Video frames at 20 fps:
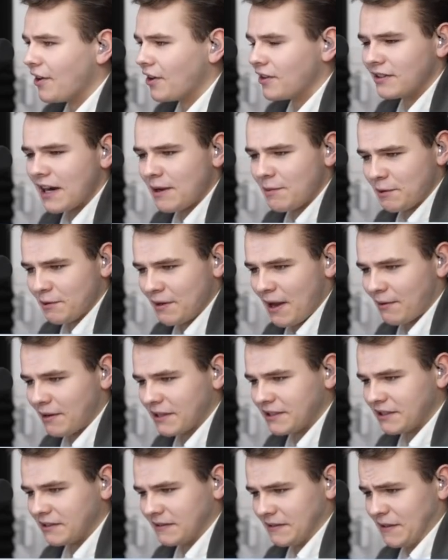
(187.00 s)
All right, what do we got right
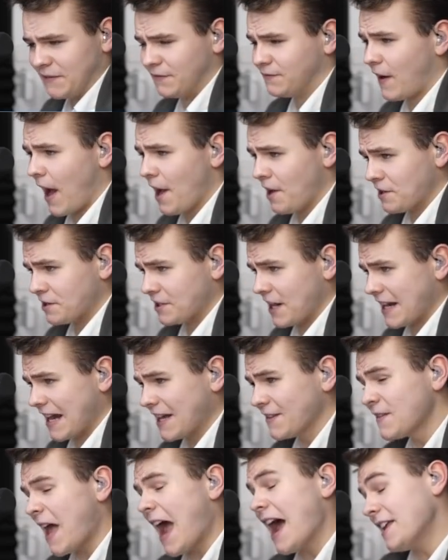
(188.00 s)
here? The fighter jet. I,
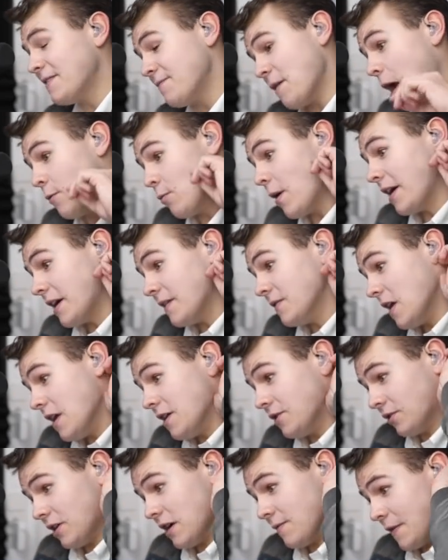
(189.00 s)
I, I reckon
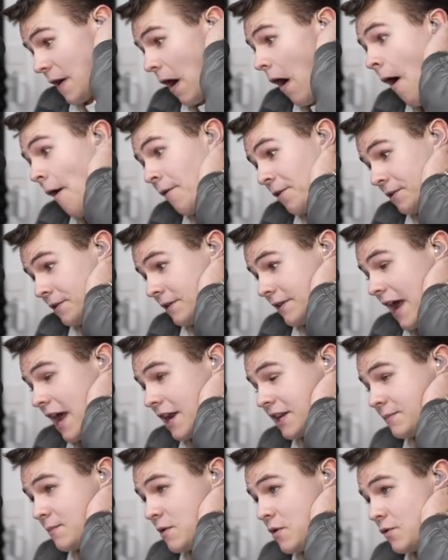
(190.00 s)
these are even harder to
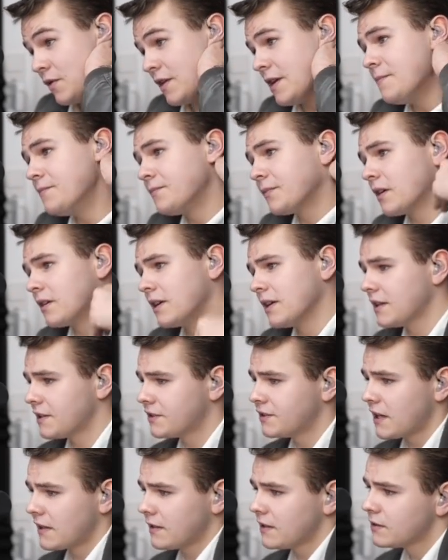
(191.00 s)
land smoothly. All right, let's
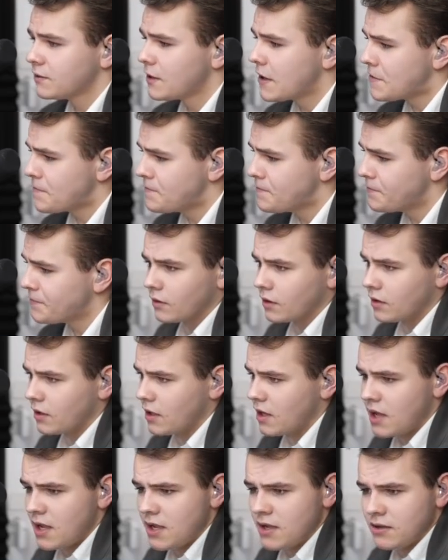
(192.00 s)
check this out.
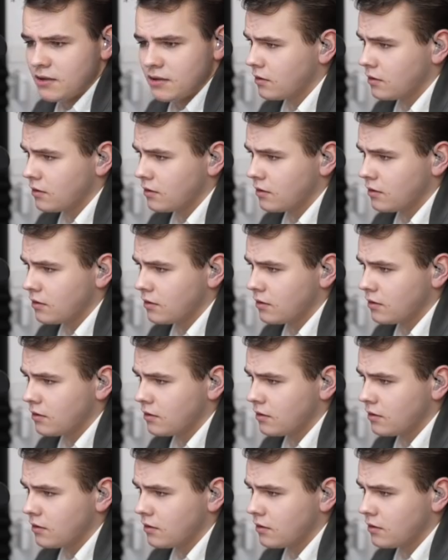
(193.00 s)
Okay.